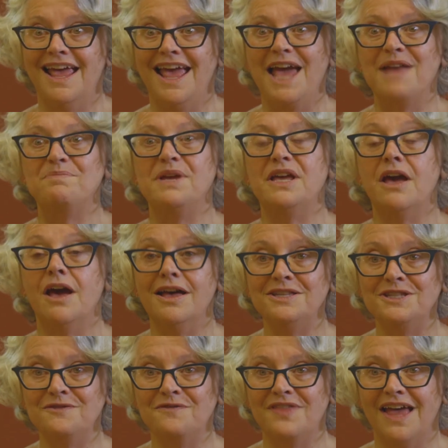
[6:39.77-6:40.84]
And
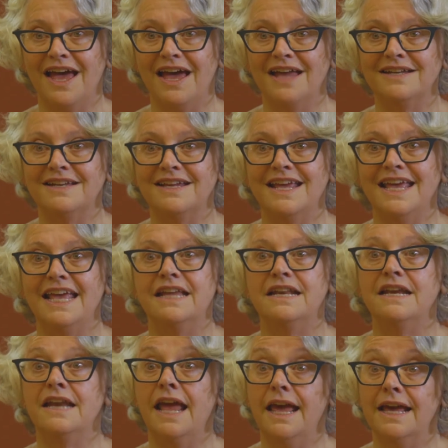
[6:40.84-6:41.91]
because of that, it
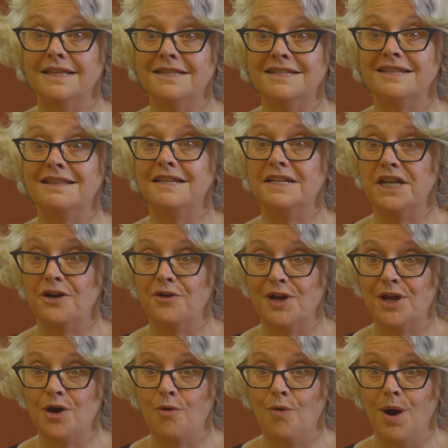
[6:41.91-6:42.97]
enhanced the dairy
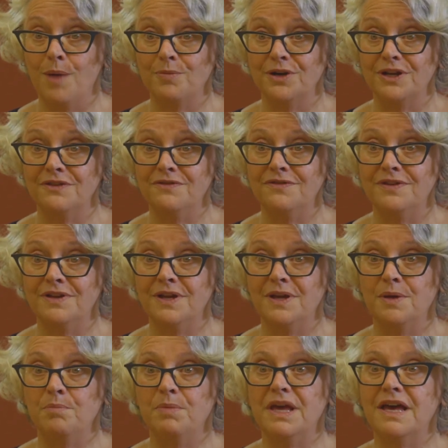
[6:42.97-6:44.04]
cooperative
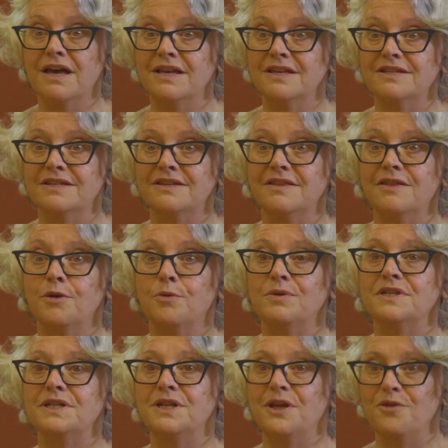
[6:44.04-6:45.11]
because there
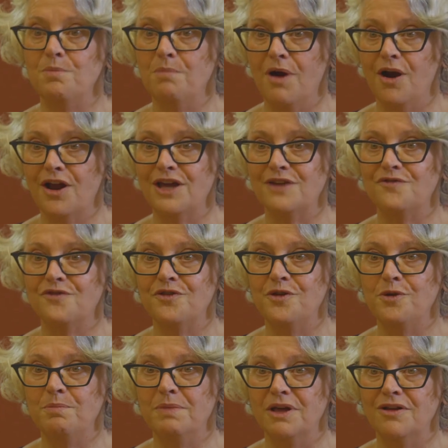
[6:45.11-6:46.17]
was another market for
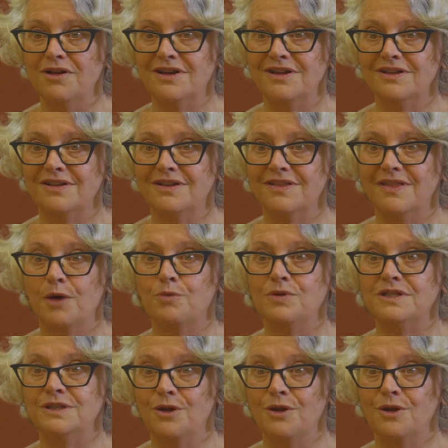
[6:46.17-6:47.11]
their milk that was